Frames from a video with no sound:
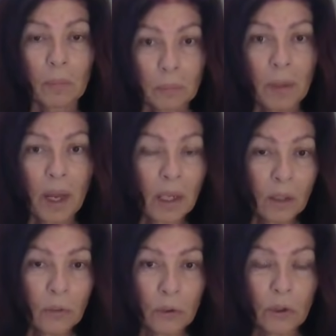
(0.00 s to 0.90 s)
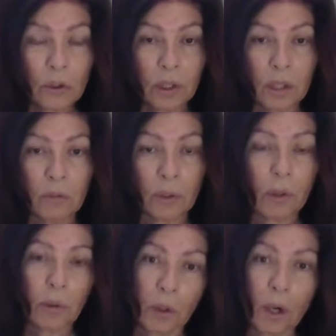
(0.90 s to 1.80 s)
But unfortunately,
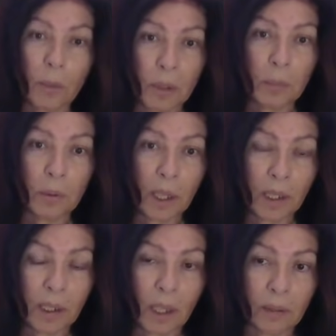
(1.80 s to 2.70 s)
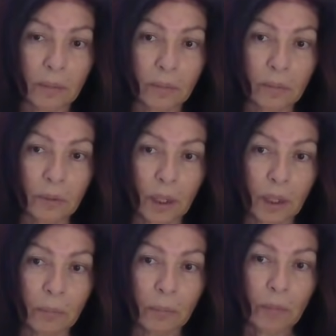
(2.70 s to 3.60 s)
Virgo, there are people like that,
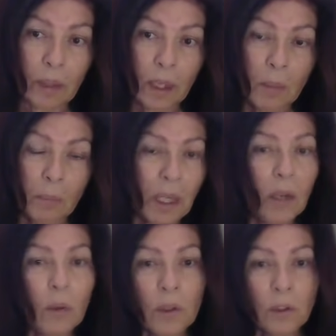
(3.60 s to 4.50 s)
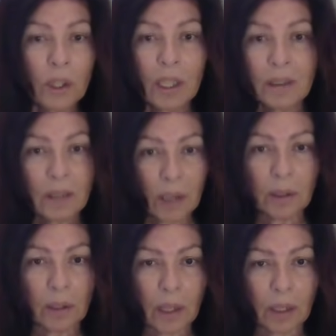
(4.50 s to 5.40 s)
right? But I don't want you to get down
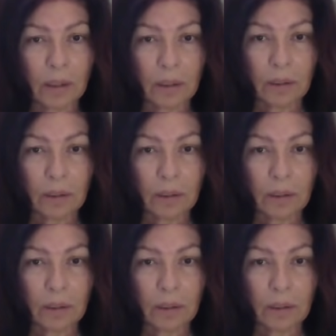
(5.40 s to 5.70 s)
on that.